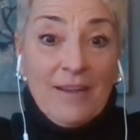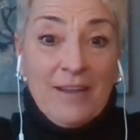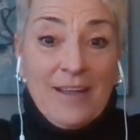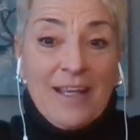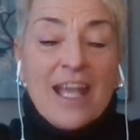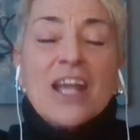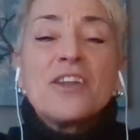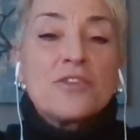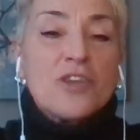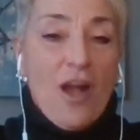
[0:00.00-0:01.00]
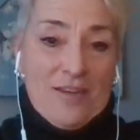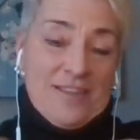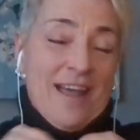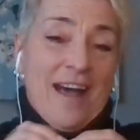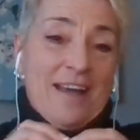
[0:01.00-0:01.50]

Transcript: Yeah. Can you talk yes. to me?